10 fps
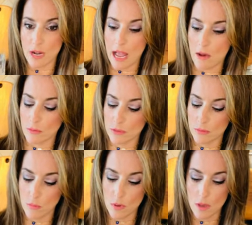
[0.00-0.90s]
out,
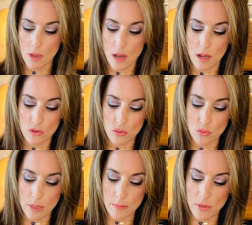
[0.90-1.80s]

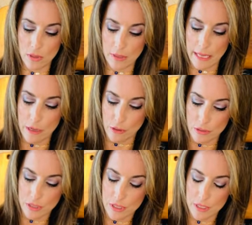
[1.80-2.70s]
120
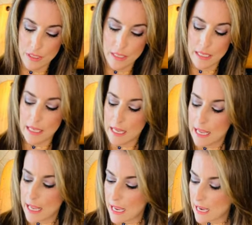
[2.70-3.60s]
milliliters.
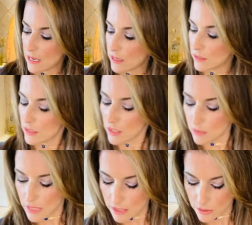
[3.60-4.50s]
And you
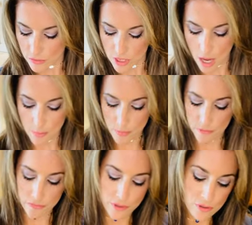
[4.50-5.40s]
get your topper
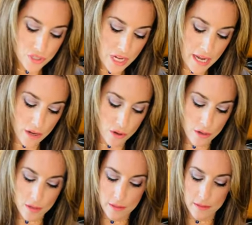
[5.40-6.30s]
for your shaker
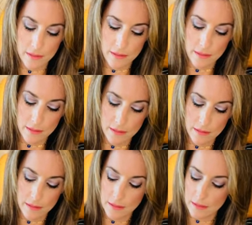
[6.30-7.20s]

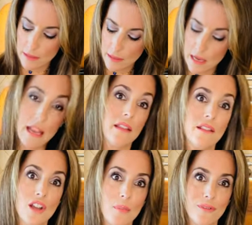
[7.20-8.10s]
and the
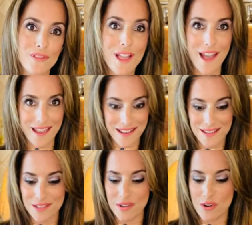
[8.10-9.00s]
topper for that,
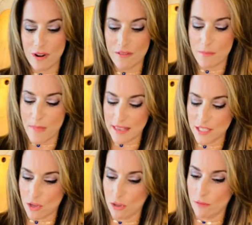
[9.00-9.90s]
so you don't have a mess
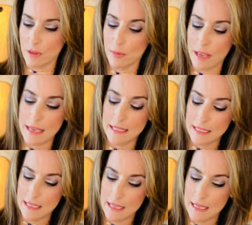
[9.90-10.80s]
all over the place.
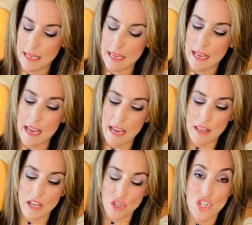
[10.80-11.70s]
And
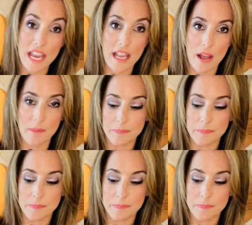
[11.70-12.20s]
then you shake it up.